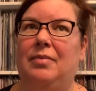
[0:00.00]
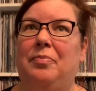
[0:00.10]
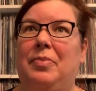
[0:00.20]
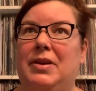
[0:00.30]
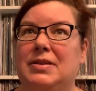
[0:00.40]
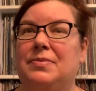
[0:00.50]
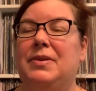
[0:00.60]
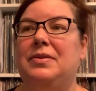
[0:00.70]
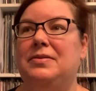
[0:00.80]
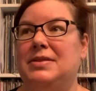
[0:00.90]
But it's one
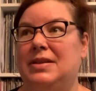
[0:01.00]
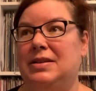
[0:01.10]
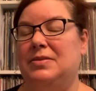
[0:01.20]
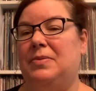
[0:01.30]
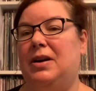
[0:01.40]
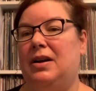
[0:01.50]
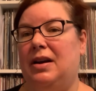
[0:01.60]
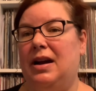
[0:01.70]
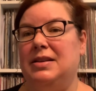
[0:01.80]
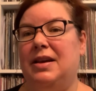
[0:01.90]
of those things where
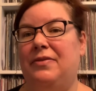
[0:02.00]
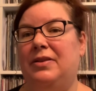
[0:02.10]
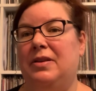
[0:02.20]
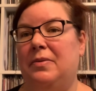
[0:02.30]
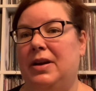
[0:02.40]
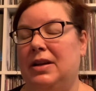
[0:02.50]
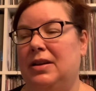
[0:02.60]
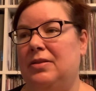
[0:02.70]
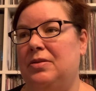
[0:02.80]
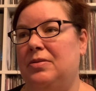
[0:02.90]
I definitely want
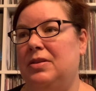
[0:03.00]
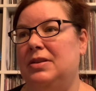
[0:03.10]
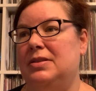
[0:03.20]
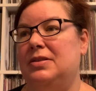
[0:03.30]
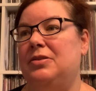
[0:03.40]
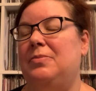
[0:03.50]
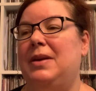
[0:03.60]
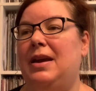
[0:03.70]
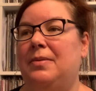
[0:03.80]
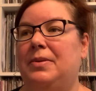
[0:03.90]
you to be
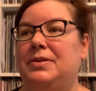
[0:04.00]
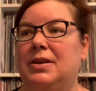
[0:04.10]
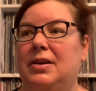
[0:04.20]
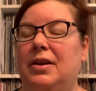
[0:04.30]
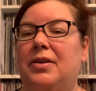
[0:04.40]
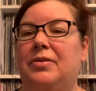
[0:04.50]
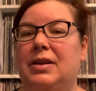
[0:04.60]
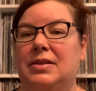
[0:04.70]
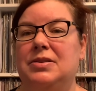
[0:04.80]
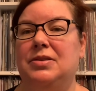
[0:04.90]
able to go
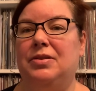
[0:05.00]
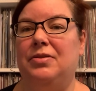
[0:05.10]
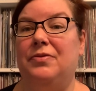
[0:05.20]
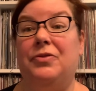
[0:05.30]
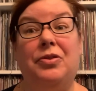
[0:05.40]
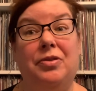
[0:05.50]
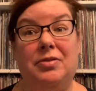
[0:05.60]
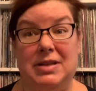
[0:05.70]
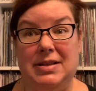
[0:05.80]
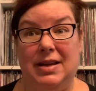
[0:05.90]
into further
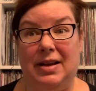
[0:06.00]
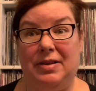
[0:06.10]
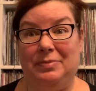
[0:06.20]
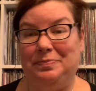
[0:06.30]
detail